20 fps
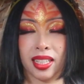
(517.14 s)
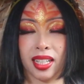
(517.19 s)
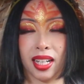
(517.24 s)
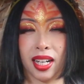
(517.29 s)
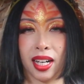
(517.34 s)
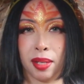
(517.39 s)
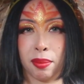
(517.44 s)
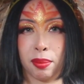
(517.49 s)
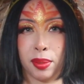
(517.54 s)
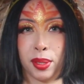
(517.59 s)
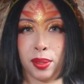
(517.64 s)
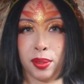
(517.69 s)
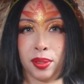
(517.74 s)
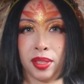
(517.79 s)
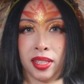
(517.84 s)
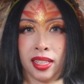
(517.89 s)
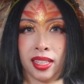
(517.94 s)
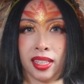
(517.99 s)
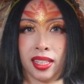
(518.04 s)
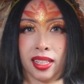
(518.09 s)

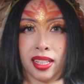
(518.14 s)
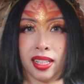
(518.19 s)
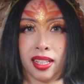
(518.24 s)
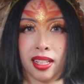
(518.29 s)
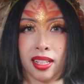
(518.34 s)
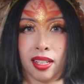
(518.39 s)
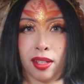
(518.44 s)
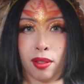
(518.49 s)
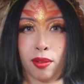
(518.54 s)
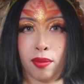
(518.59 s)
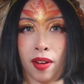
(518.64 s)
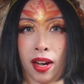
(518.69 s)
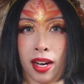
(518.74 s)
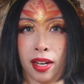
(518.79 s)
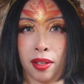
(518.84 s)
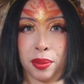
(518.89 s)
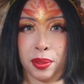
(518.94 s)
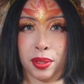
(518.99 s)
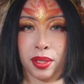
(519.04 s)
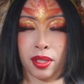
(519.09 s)
uploading
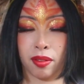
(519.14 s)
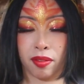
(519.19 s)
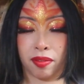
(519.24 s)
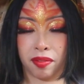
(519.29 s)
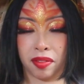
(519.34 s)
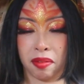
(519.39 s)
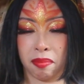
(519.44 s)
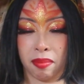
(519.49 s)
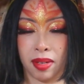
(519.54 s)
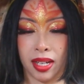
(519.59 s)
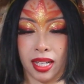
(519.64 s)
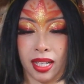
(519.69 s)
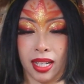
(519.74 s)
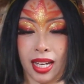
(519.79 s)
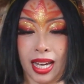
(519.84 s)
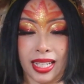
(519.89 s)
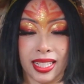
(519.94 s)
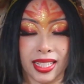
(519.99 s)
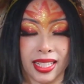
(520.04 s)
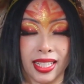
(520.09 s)
files from my
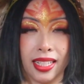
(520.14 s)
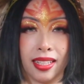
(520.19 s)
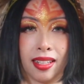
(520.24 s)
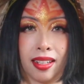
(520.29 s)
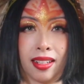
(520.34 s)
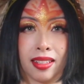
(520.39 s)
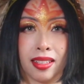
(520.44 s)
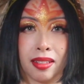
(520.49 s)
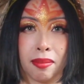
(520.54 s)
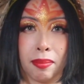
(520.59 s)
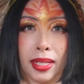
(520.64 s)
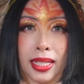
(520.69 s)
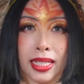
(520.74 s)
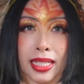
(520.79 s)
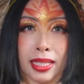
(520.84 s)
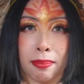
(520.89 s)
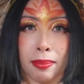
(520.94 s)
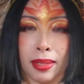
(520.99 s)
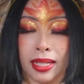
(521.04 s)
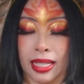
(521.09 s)
SD card to make
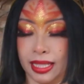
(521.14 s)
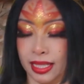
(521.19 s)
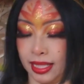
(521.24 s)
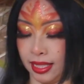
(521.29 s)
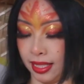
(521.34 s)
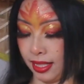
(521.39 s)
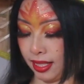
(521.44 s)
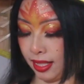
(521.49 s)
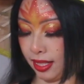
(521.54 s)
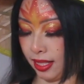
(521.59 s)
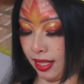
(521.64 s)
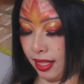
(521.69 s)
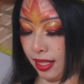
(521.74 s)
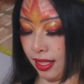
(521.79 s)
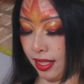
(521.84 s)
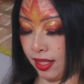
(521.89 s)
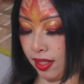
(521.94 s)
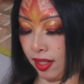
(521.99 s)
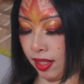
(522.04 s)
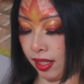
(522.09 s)
space
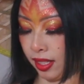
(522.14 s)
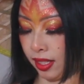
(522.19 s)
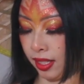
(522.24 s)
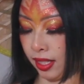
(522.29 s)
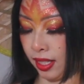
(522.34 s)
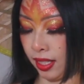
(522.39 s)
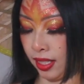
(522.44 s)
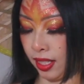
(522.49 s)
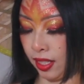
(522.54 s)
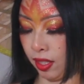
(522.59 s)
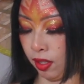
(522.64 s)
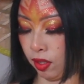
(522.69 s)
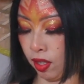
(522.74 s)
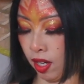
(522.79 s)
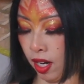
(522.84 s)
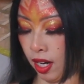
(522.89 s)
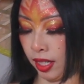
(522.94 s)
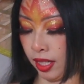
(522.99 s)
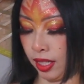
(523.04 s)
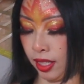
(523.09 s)
so I could continue
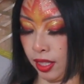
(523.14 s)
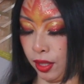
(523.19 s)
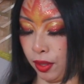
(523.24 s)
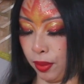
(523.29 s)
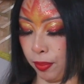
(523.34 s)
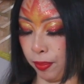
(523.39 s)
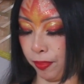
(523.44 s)
talking to you.